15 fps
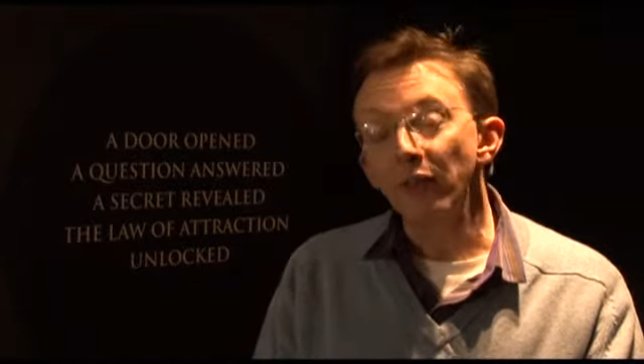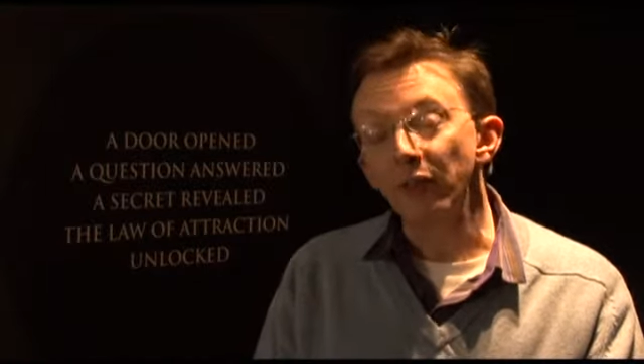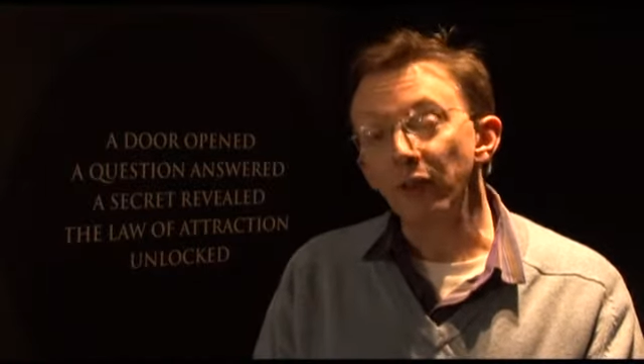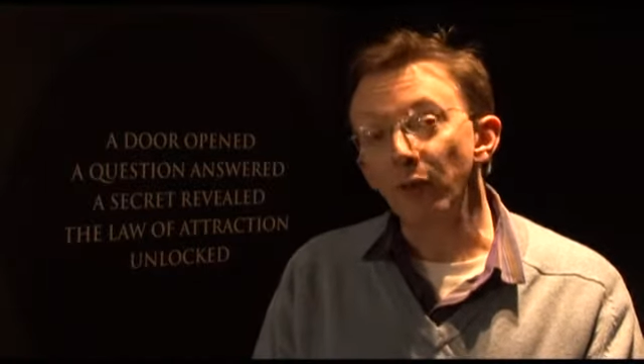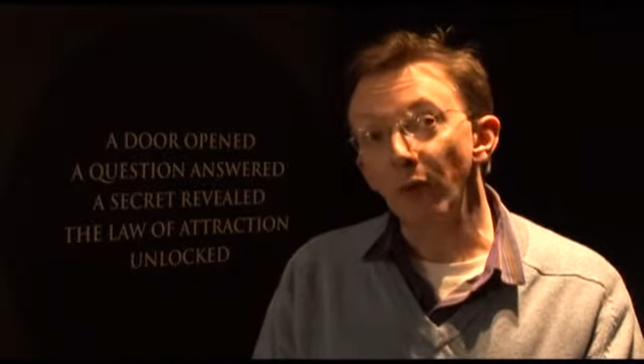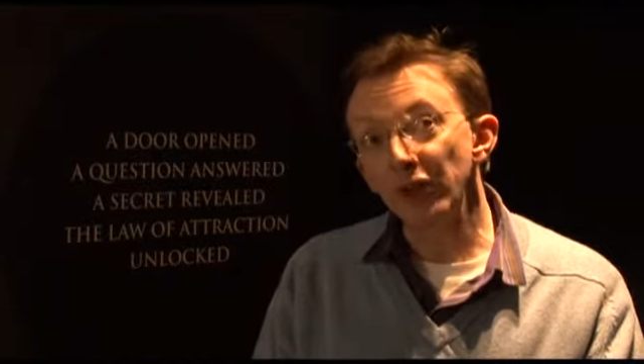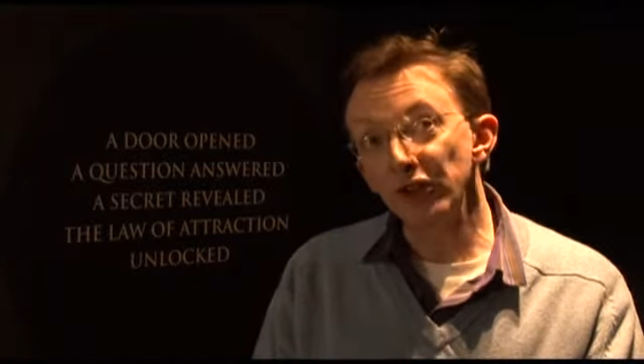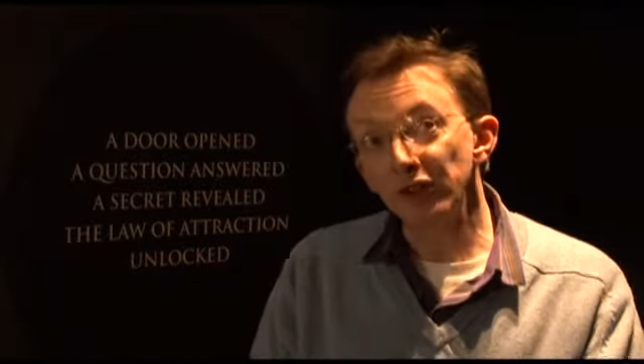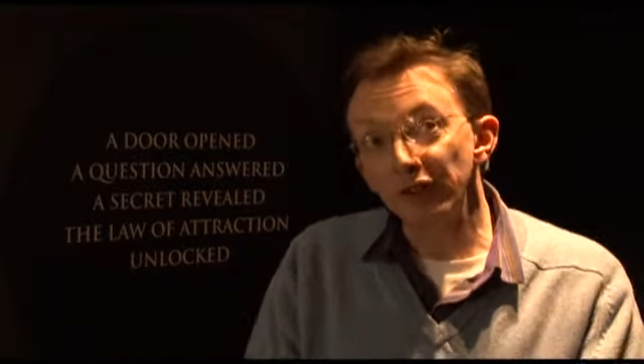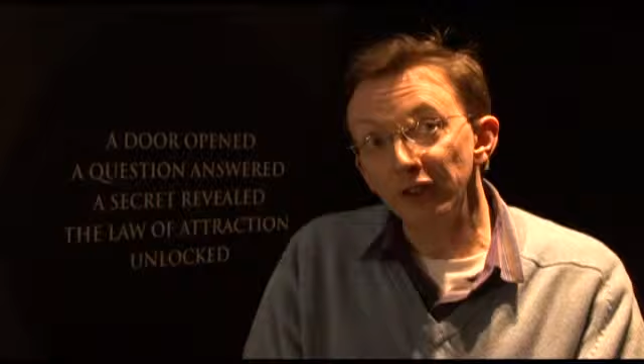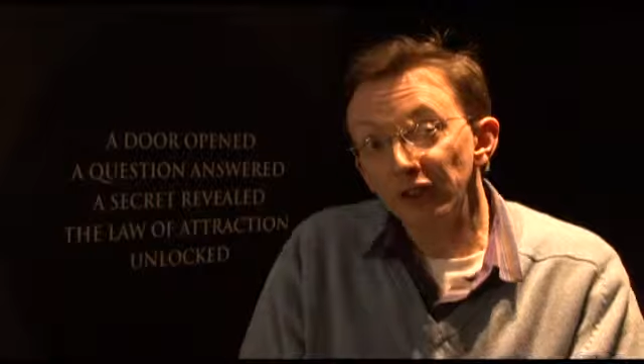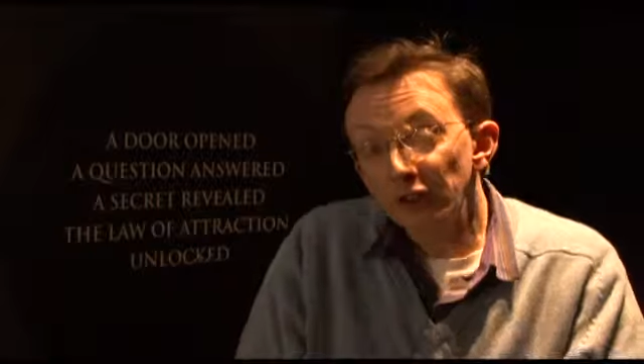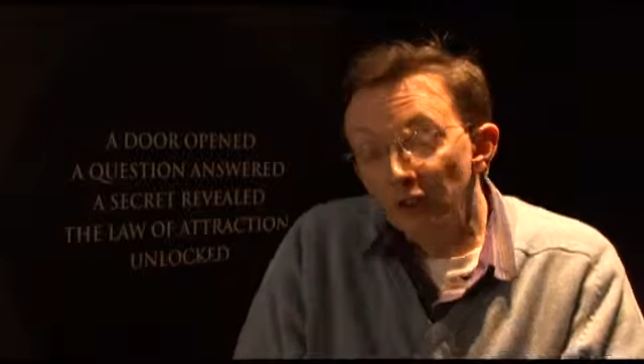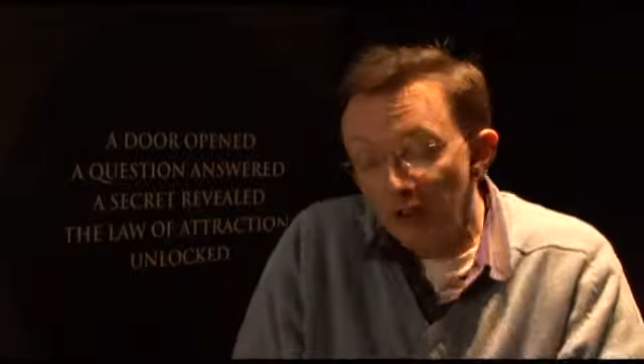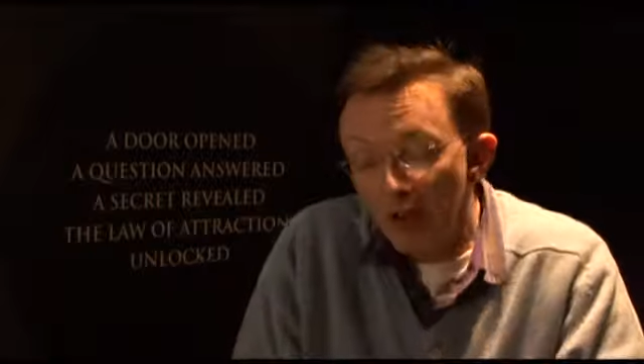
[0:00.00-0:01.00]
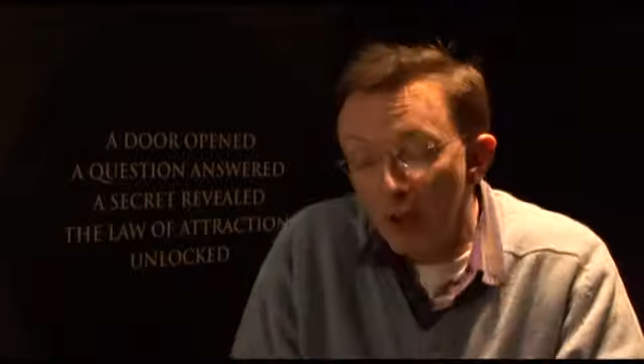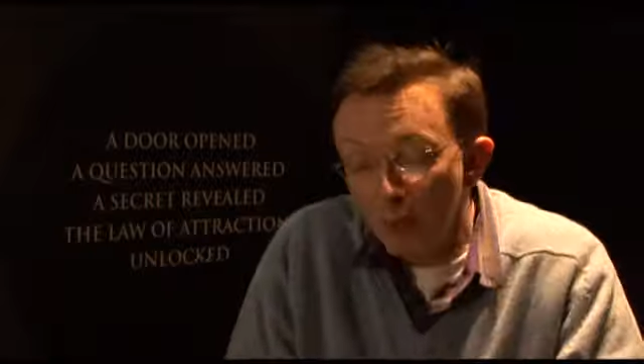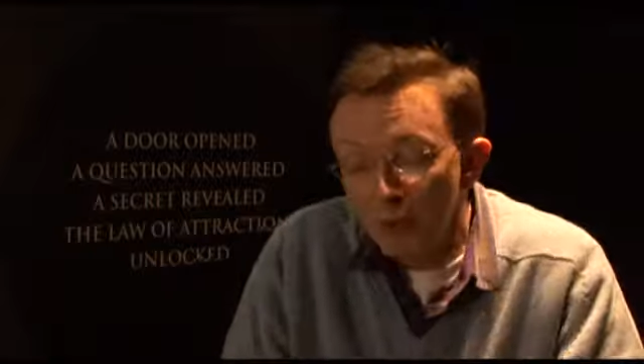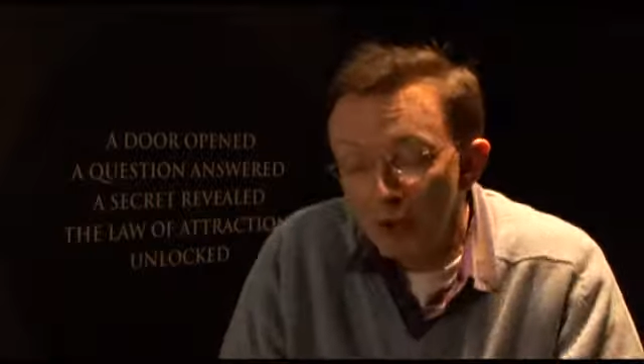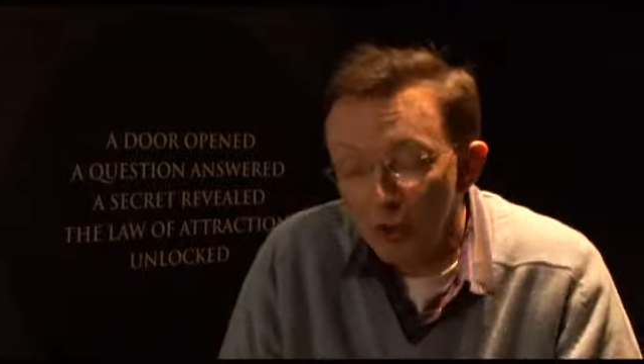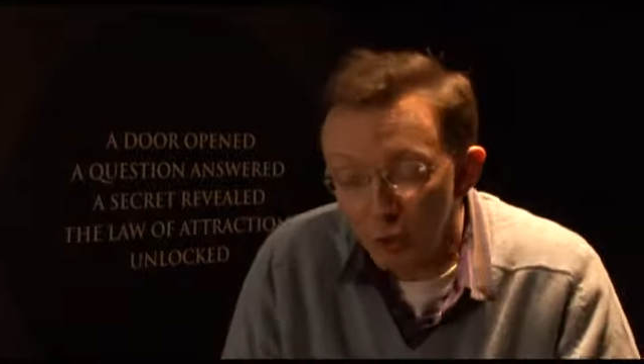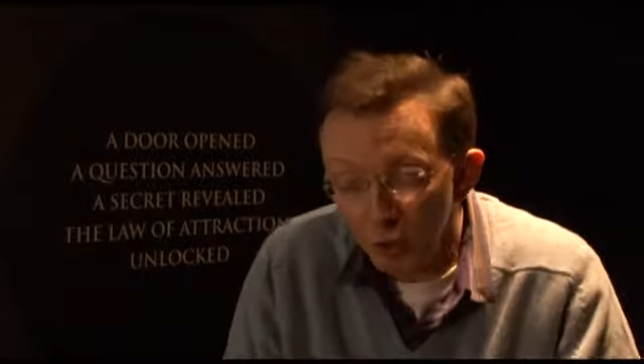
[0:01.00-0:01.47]
The question is, yeah,
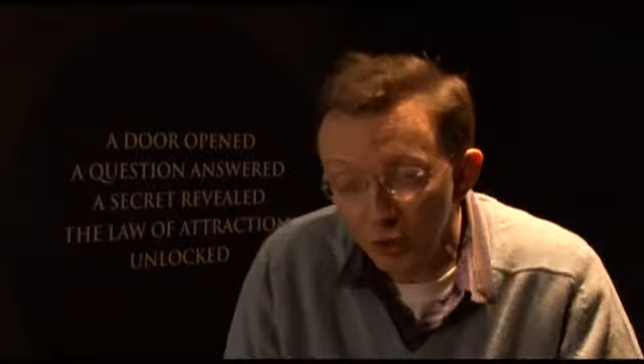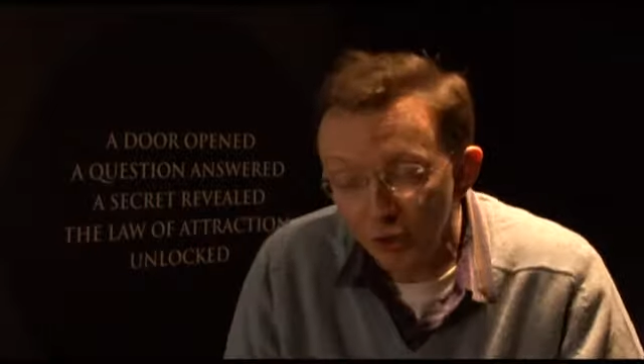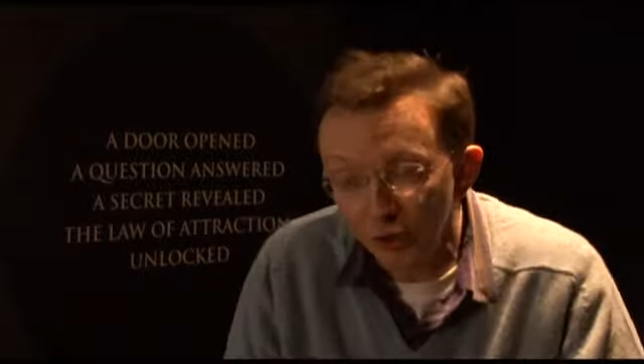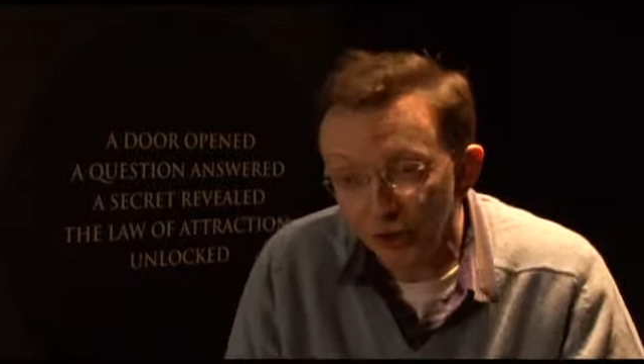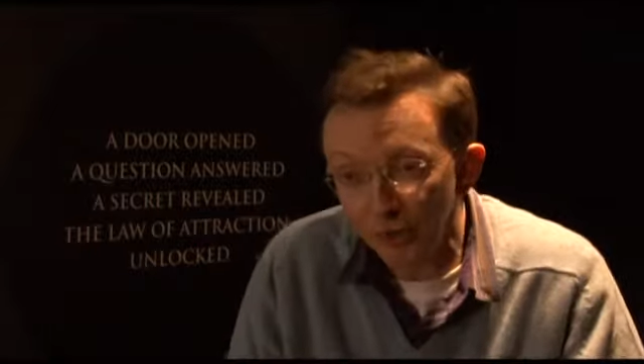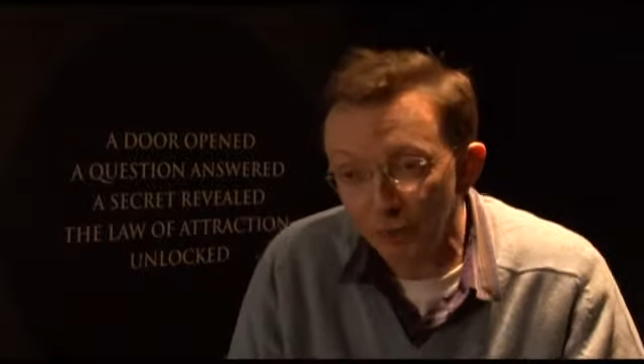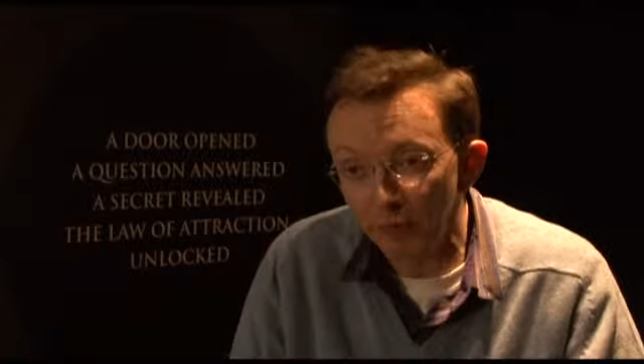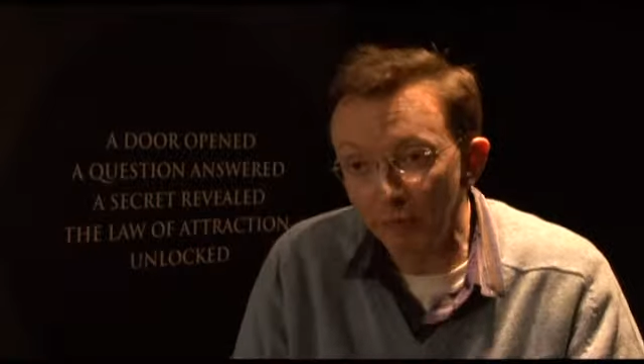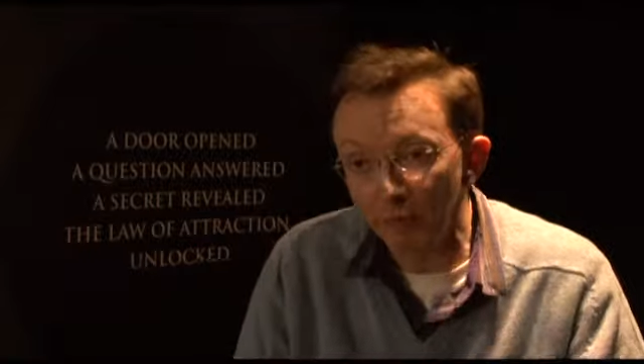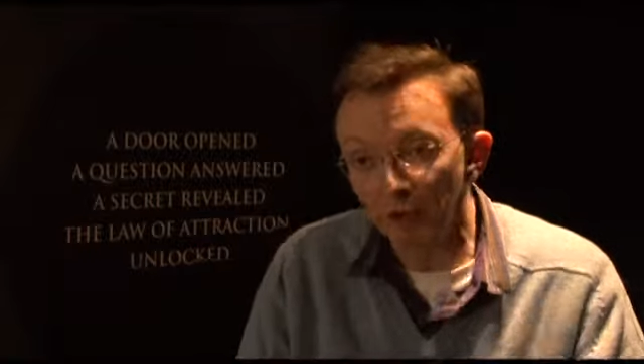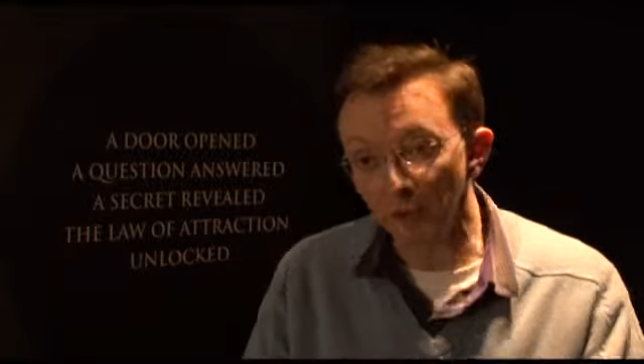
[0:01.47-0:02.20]
it might cost you something,